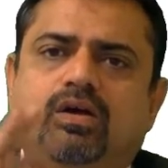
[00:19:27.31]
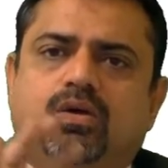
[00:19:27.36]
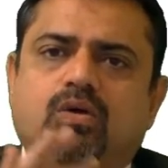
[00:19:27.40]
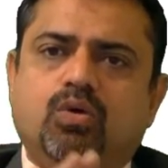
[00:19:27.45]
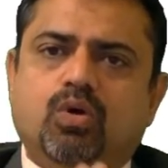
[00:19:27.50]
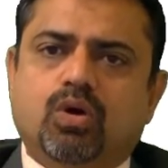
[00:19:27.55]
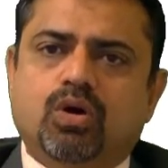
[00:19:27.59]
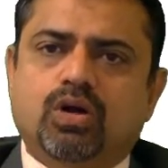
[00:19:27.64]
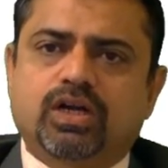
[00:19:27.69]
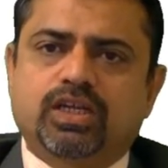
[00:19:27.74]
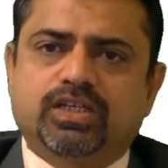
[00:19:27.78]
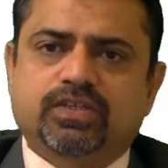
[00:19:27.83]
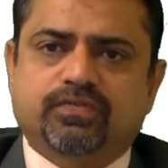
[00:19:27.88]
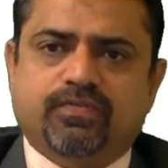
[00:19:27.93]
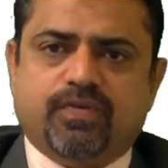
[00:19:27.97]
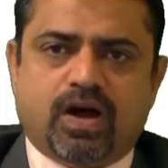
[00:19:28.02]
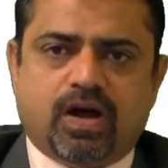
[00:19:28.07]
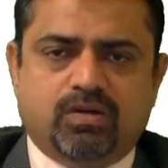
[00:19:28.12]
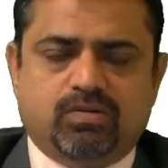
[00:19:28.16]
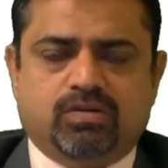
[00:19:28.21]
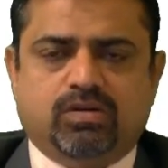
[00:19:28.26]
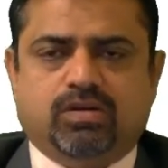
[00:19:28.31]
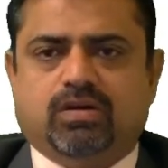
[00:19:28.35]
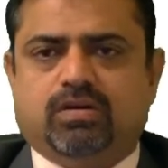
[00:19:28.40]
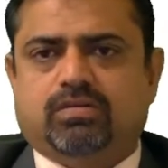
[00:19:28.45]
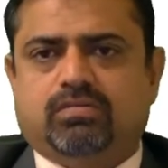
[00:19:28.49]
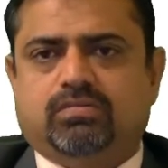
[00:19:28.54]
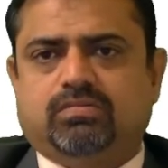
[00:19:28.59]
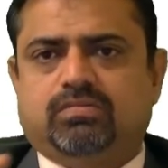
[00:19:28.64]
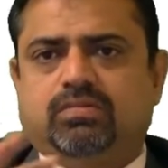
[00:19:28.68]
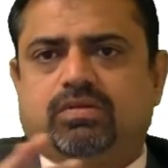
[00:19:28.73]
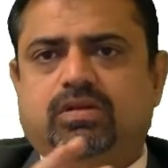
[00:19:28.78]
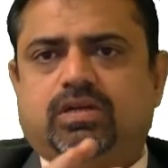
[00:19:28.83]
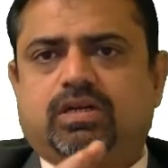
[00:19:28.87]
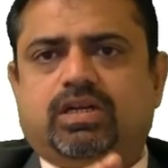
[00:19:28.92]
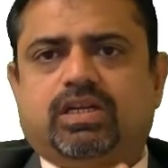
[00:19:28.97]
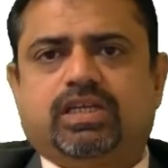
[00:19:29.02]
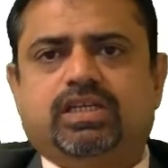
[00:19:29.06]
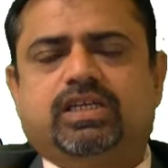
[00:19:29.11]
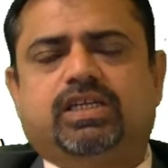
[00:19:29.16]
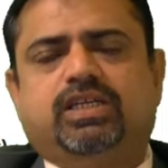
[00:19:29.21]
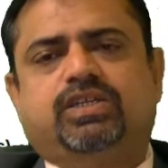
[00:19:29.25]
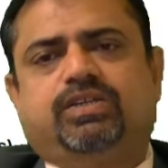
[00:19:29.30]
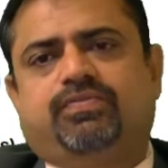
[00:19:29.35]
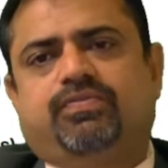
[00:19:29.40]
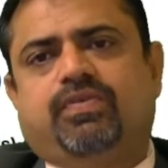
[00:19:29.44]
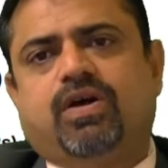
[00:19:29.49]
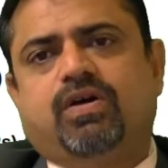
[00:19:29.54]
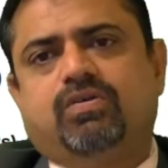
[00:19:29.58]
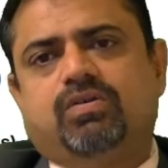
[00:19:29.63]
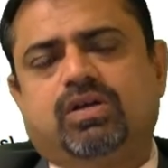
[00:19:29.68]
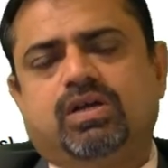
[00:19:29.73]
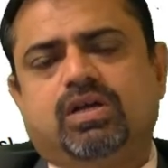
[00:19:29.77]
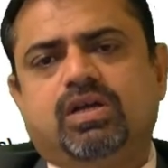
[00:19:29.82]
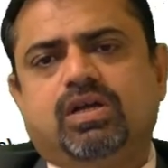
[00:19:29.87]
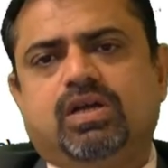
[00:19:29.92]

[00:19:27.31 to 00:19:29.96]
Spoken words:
gold is found or the treasure is found,